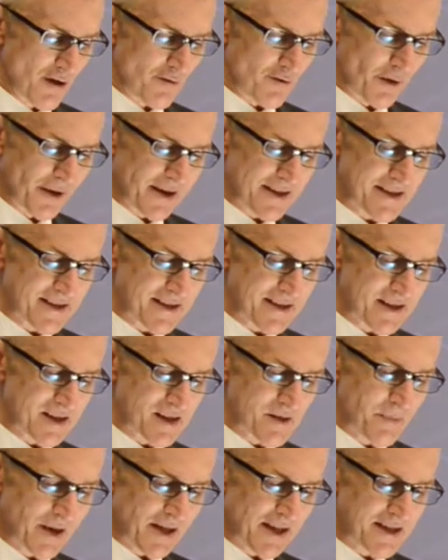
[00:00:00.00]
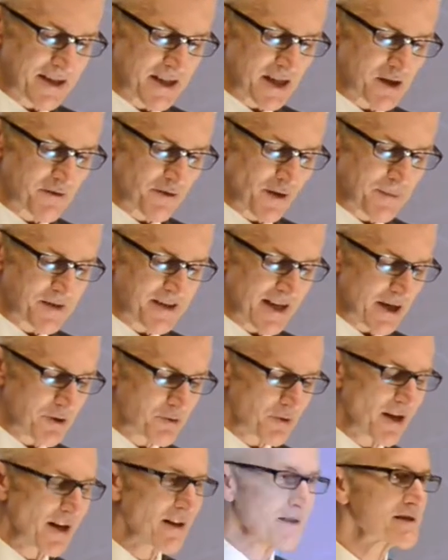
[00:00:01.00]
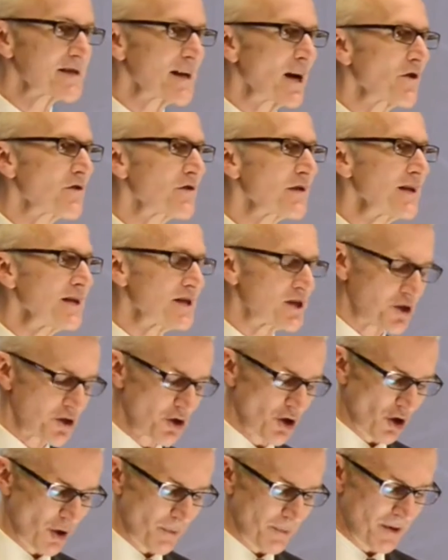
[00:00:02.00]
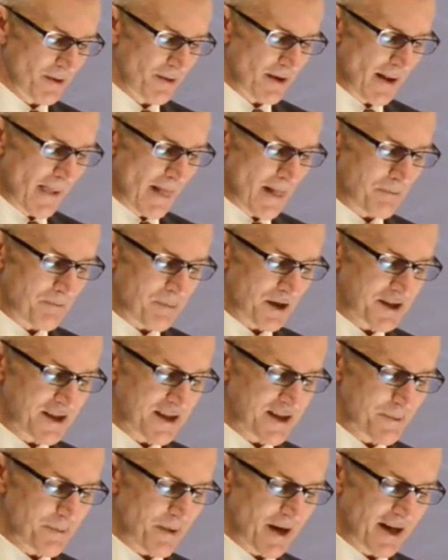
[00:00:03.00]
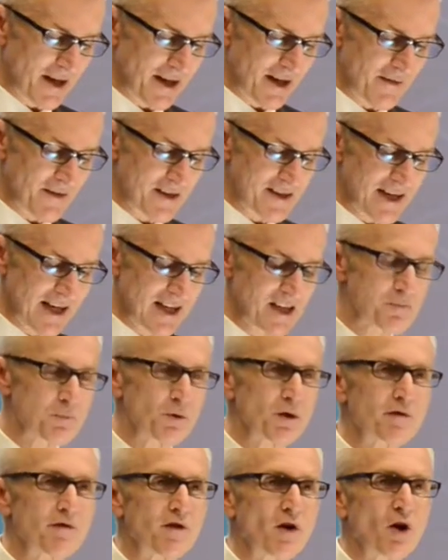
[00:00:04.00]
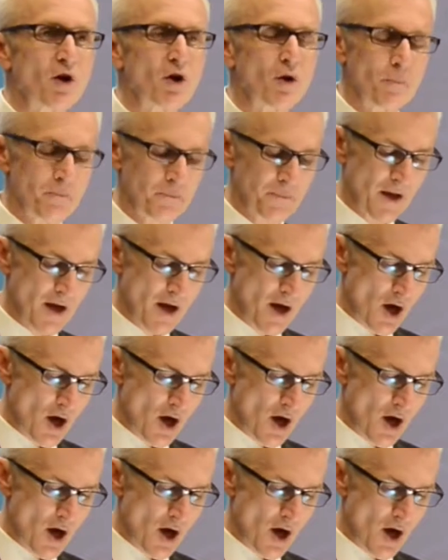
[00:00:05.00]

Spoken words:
For instance, ministers from Central and Southeast Europe participating in the Salzburg Forum,